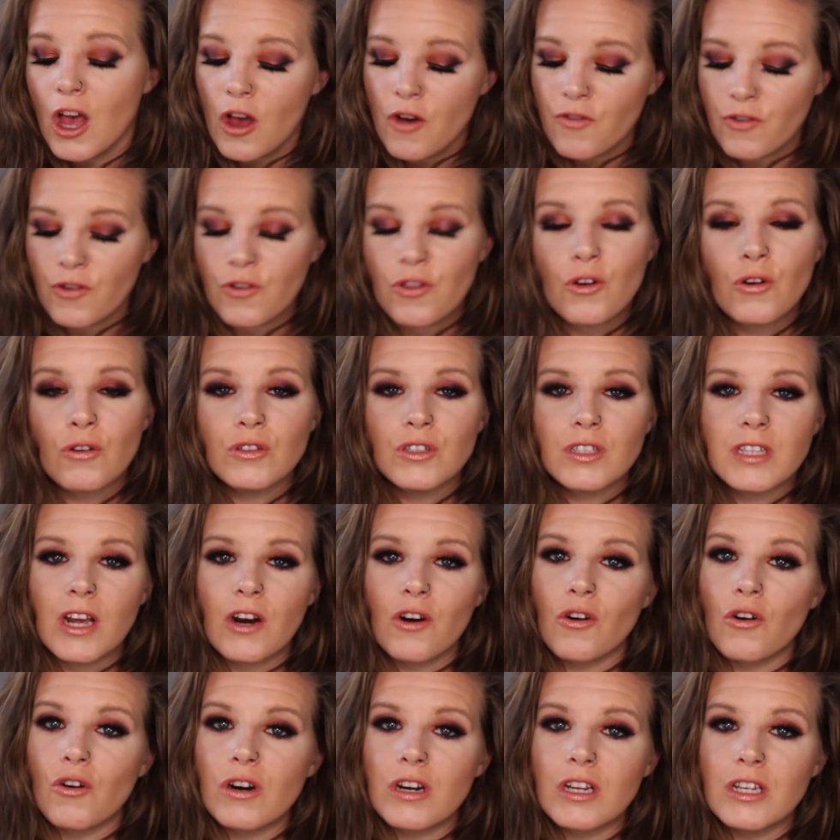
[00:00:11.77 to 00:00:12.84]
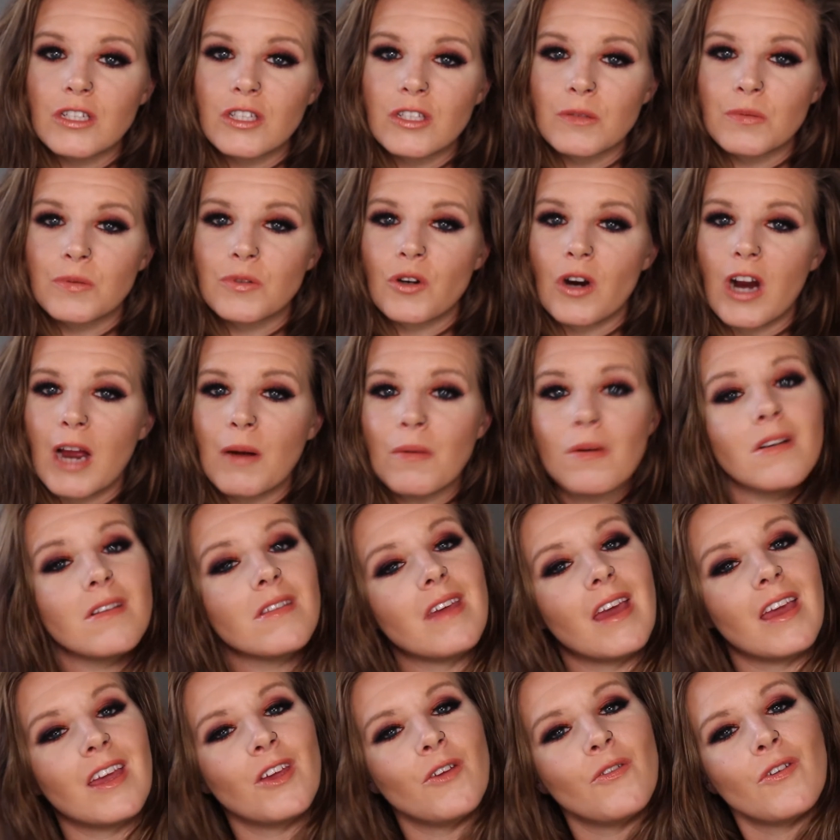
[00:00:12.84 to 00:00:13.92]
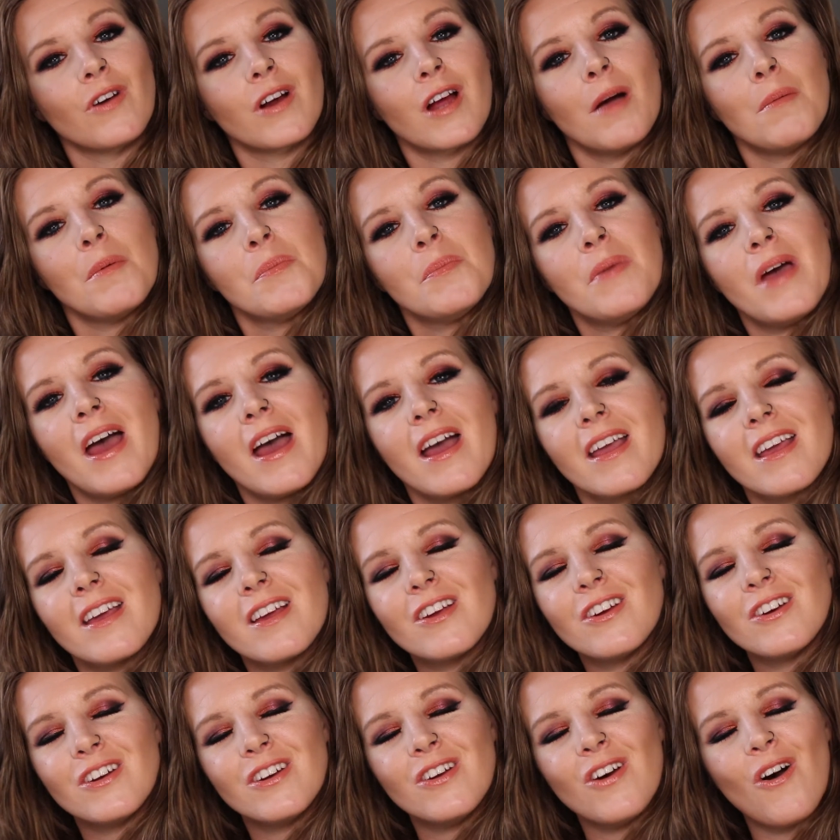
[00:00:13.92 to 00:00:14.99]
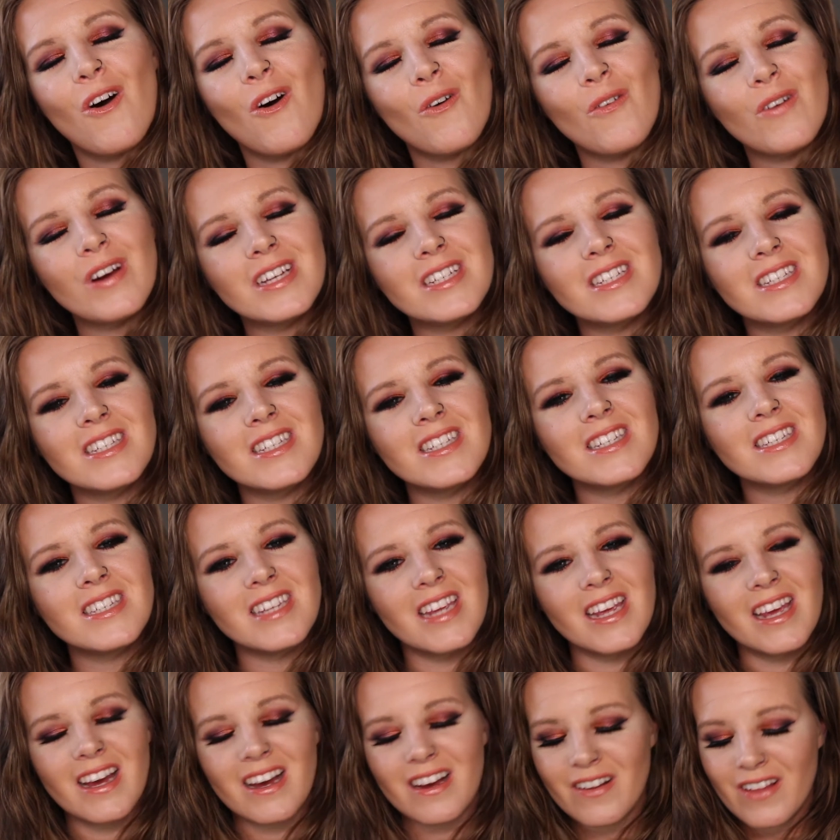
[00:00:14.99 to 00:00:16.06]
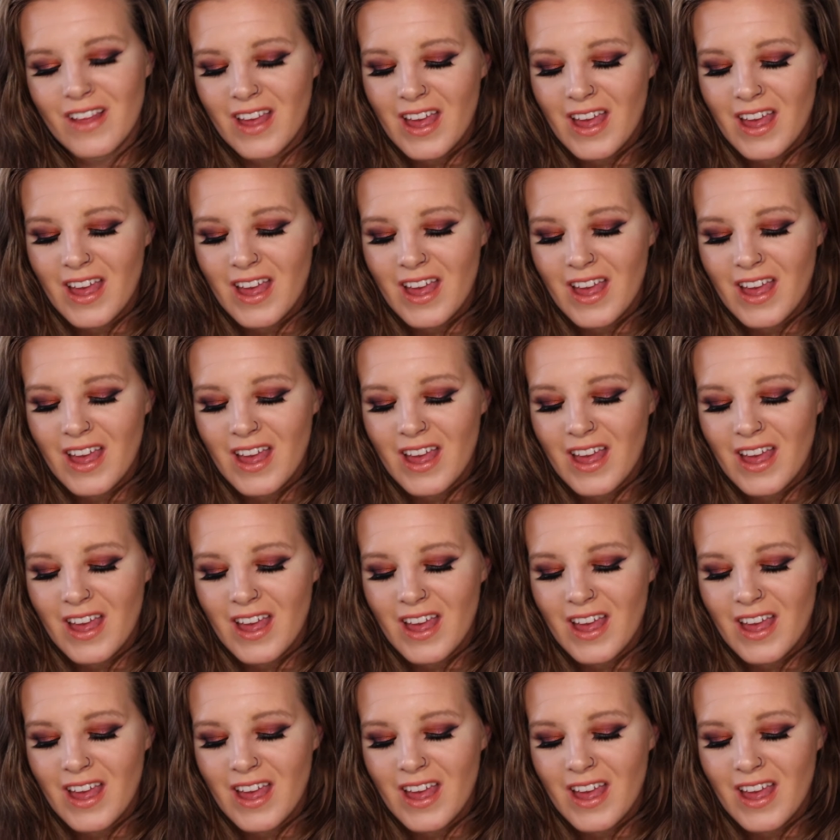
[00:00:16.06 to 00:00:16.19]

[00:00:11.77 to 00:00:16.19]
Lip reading: For those that are already a subscriber, thank you for coming back. Good always to see you.